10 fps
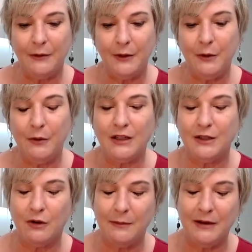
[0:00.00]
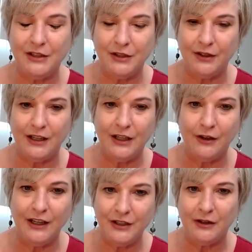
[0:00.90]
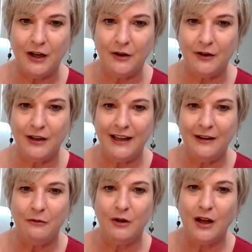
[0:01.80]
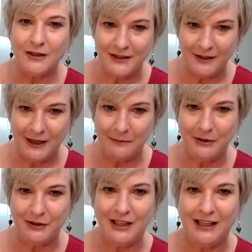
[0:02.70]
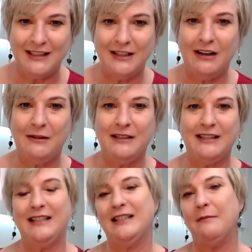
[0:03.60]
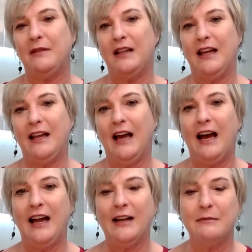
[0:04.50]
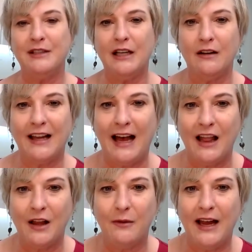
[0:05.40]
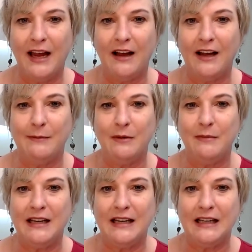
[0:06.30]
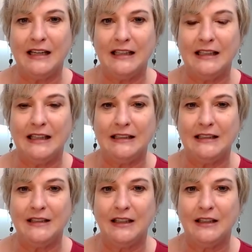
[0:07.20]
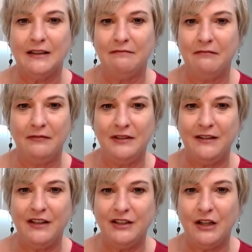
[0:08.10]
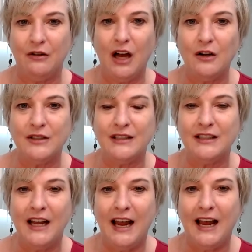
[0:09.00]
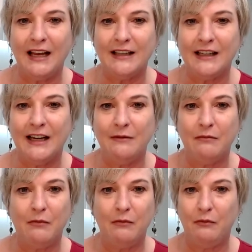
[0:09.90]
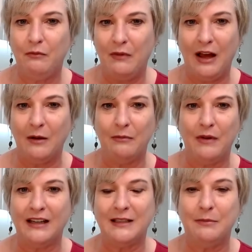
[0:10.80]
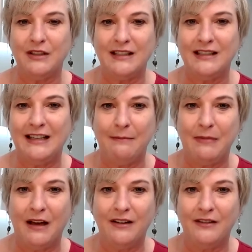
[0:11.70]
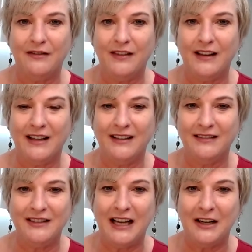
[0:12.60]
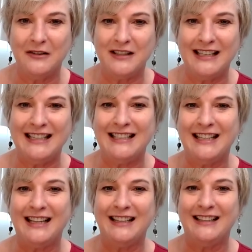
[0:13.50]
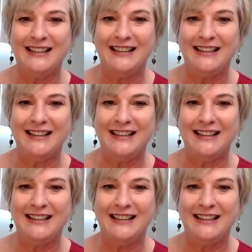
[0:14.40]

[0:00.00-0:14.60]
You also want to make sure that your intro will also help you shine. So I would say something like, hi, I'm Michelle Calloway. I am a media and um, T V show host, and I help experts step out of the shadows and into the